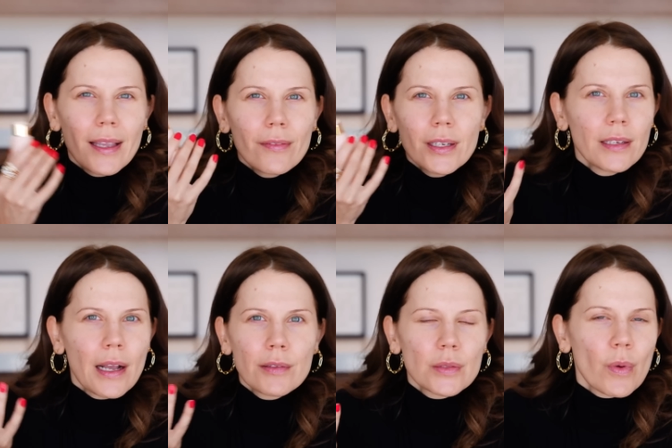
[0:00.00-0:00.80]
I even
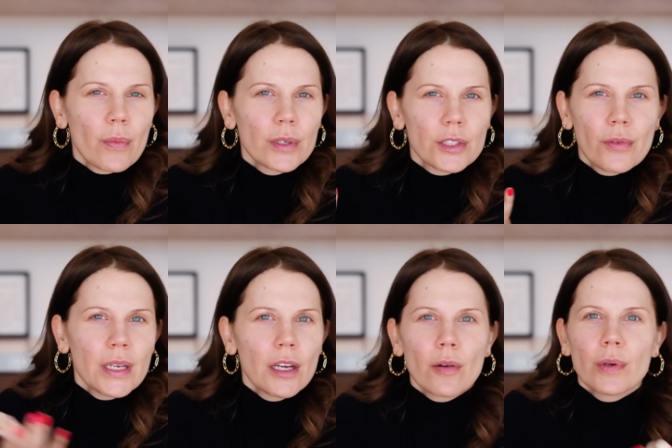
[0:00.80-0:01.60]
announce what we're doing
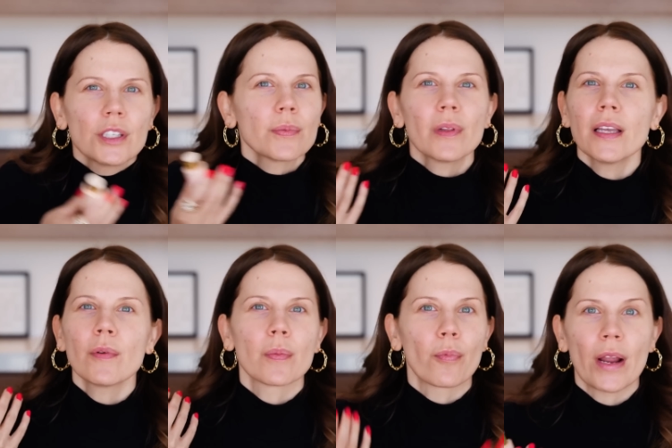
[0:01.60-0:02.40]
here? We're just playing
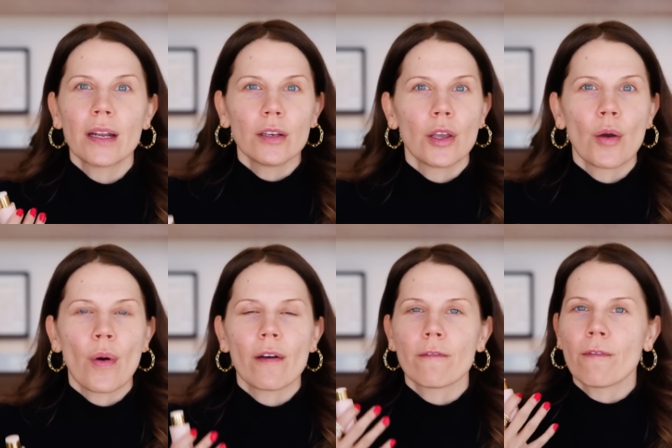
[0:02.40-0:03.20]
with brand new
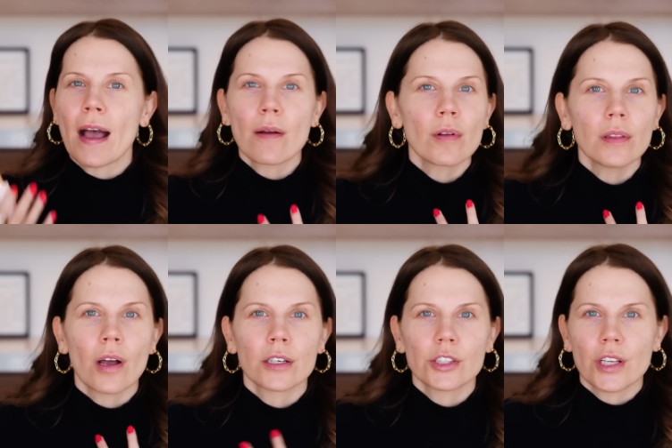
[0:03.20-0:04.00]
viral
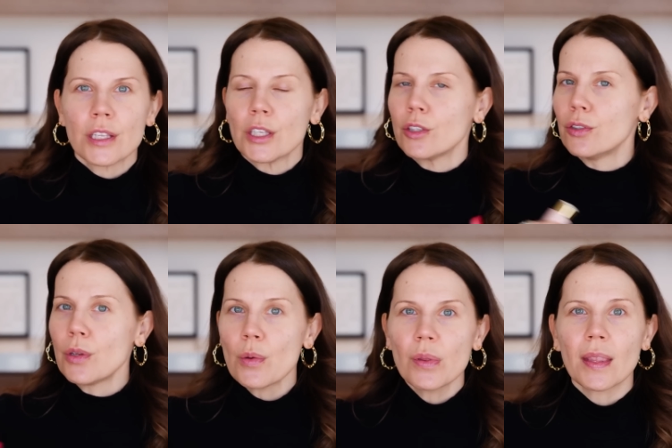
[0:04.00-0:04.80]
launches,
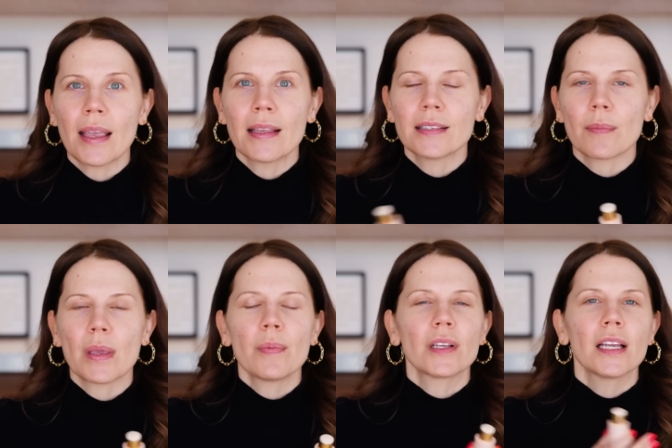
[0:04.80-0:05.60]
new things that
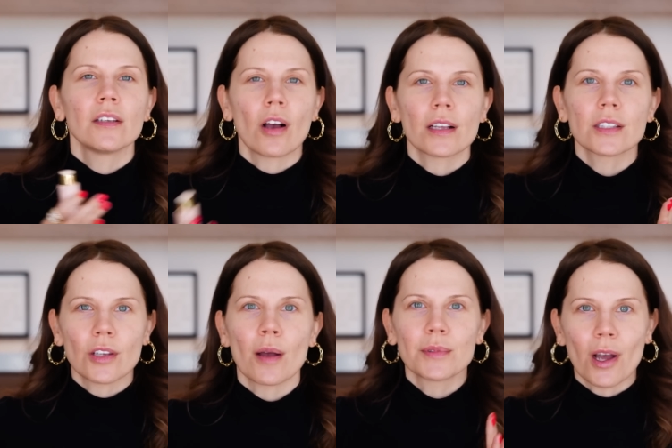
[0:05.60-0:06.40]
people cannot
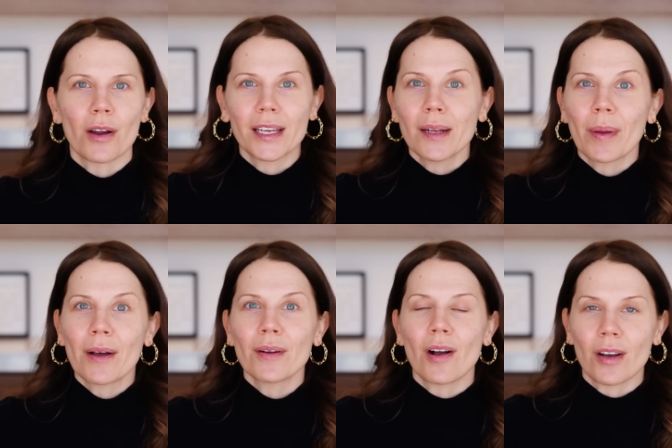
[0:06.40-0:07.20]
stop talking
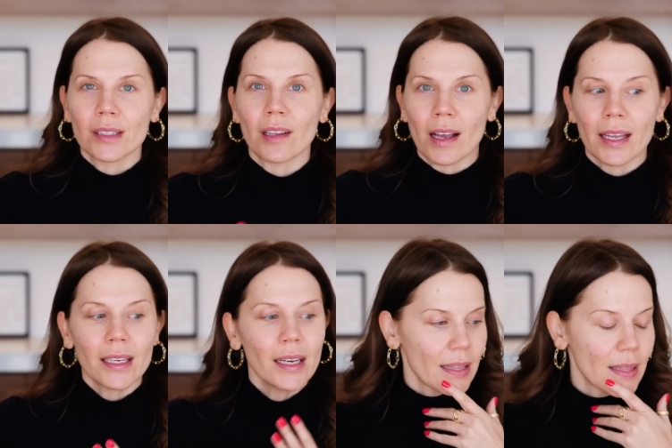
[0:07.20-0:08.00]
about
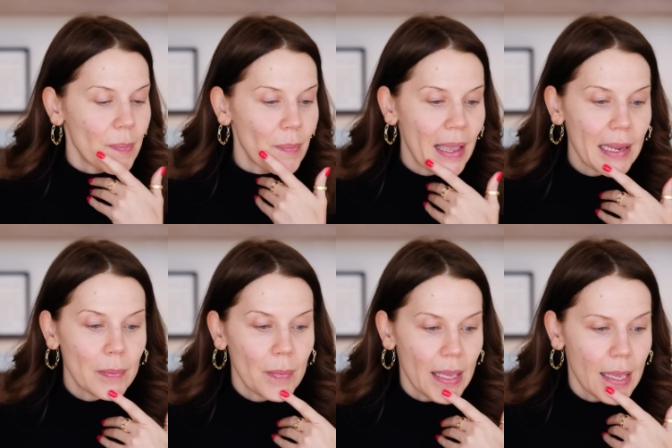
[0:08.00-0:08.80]
online that made
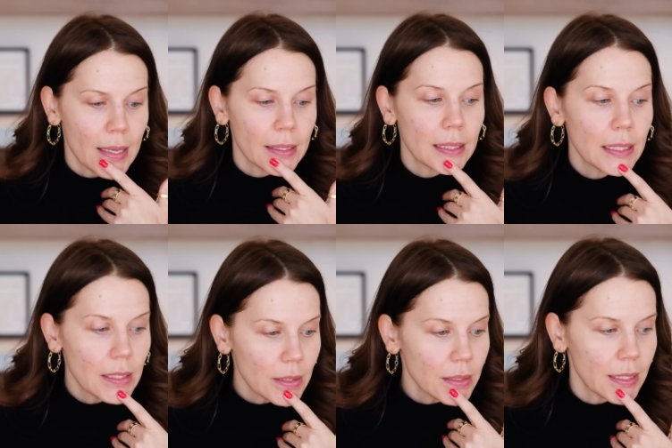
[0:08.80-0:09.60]
me
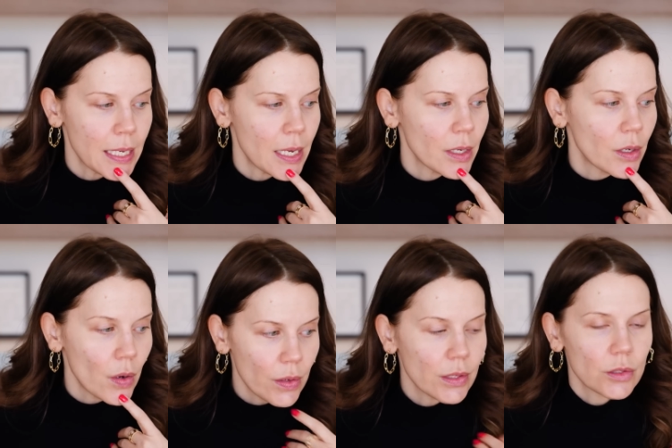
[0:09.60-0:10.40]
literally
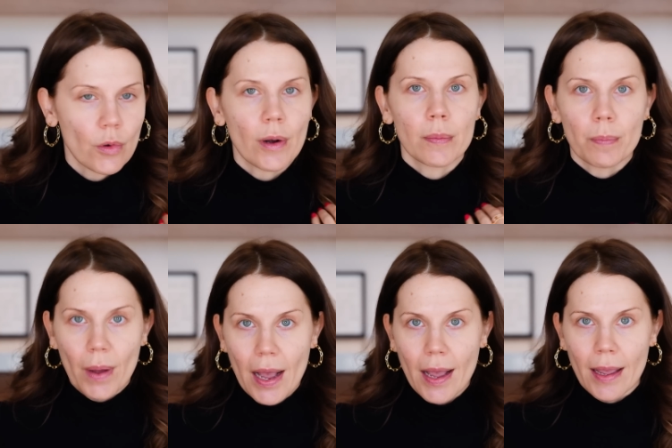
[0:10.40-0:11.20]
go to the store and
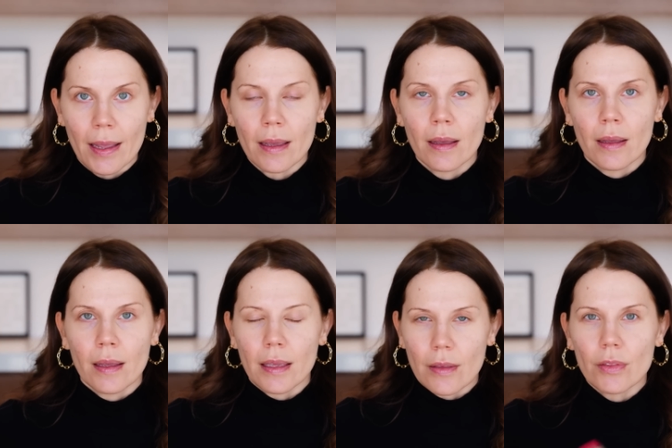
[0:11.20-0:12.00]
buy,
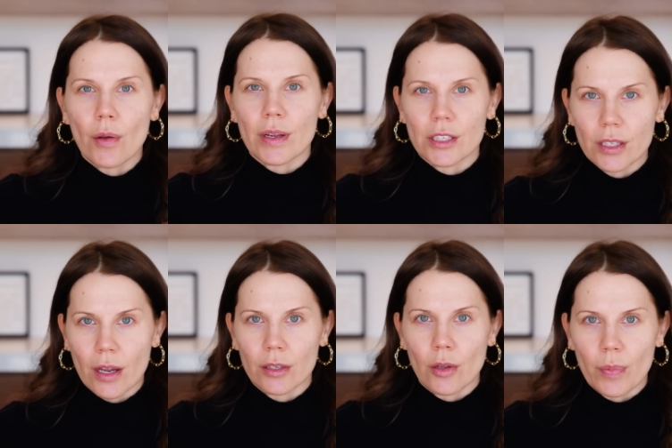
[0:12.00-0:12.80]
even though I just
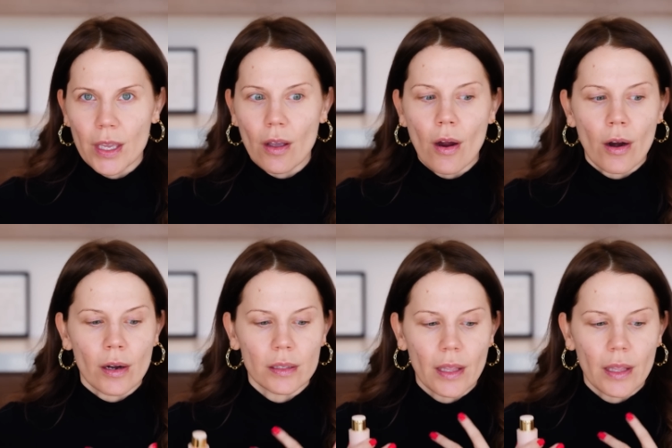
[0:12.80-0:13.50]
got new P R.